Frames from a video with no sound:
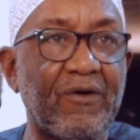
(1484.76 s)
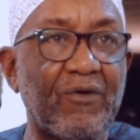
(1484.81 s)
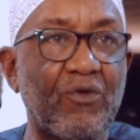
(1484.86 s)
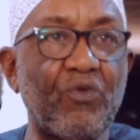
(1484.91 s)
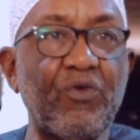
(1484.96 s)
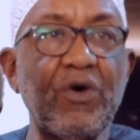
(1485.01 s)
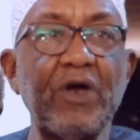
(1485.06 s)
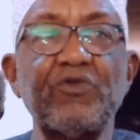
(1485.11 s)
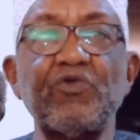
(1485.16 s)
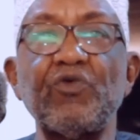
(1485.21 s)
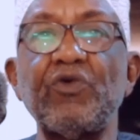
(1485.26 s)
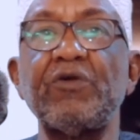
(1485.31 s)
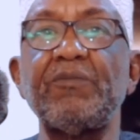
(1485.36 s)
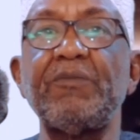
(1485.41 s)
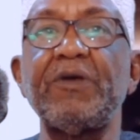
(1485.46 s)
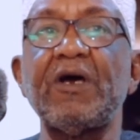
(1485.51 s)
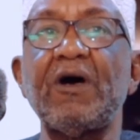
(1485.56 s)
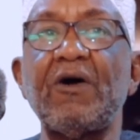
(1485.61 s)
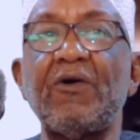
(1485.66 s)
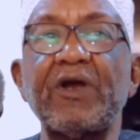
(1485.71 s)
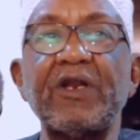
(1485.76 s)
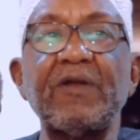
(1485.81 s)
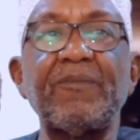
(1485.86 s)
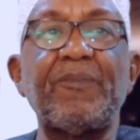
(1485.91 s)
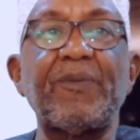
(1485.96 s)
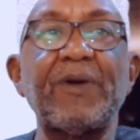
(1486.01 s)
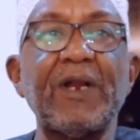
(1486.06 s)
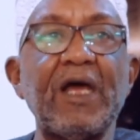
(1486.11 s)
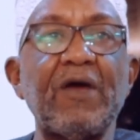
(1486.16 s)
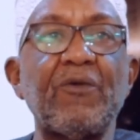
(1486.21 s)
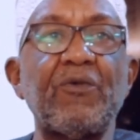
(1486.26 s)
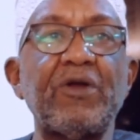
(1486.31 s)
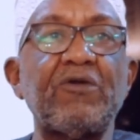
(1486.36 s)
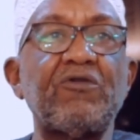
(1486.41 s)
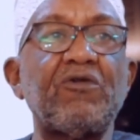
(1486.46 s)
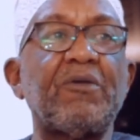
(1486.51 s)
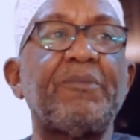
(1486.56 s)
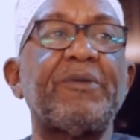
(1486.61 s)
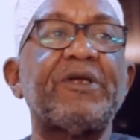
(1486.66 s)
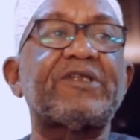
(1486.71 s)
What would be our reply when
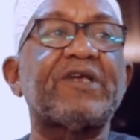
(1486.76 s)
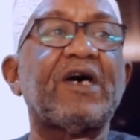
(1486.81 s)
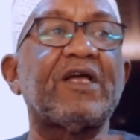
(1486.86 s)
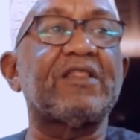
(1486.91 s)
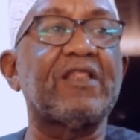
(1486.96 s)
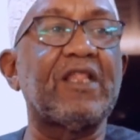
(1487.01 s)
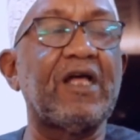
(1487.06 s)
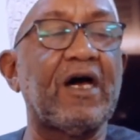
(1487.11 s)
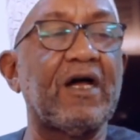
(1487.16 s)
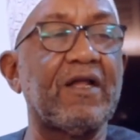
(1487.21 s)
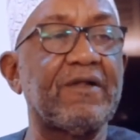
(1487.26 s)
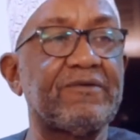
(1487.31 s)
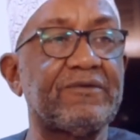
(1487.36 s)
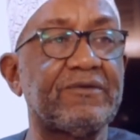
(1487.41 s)
we meet Allah?